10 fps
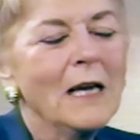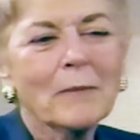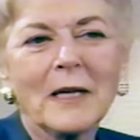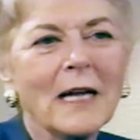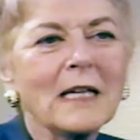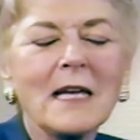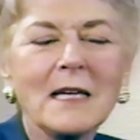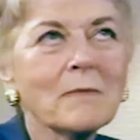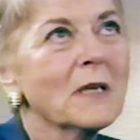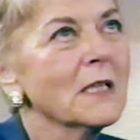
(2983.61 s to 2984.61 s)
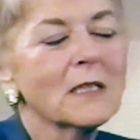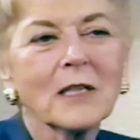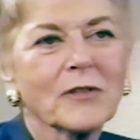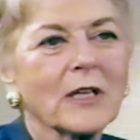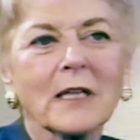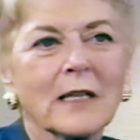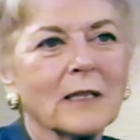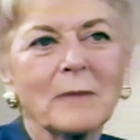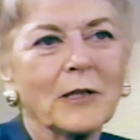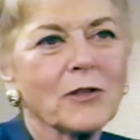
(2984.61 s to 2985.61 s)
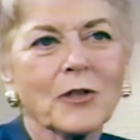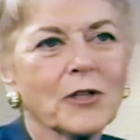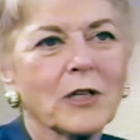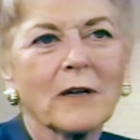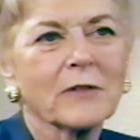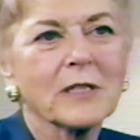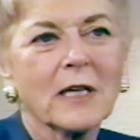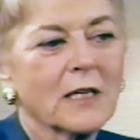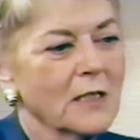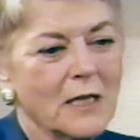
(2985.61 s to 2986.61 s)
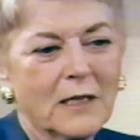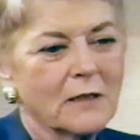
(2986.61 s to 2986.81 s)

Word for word: but I, in a million years, I can't imagine that she'd ever say, yeah,